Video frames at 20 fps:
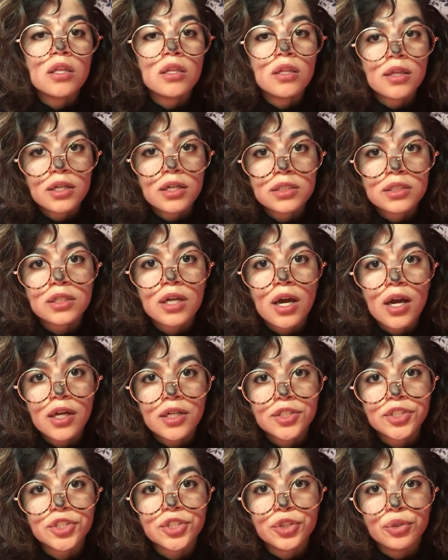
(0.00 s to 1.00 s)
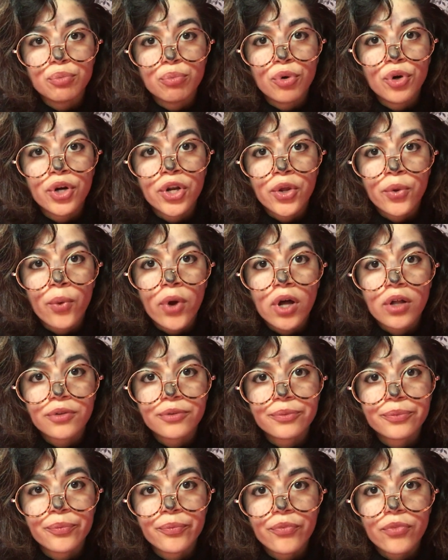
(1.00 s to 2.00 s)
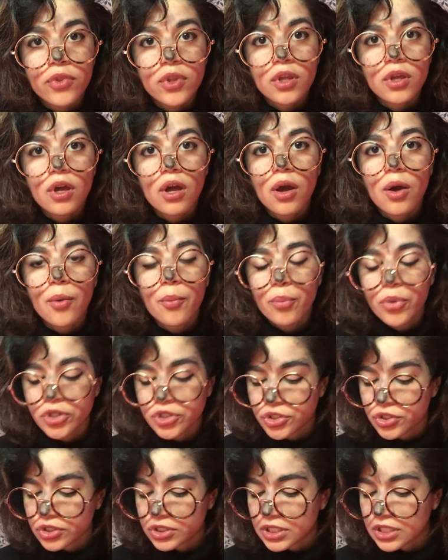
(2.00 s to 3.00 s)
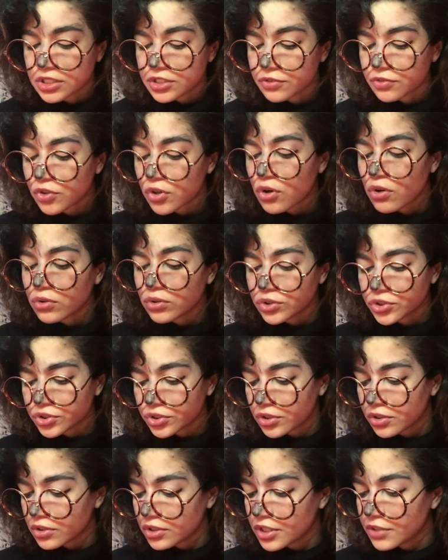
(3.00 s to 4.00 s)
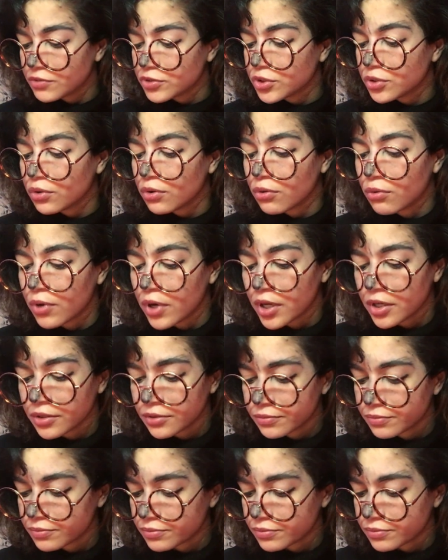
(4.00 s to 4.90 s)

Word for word: They disguised you pretty well but your sense of culture gives you away.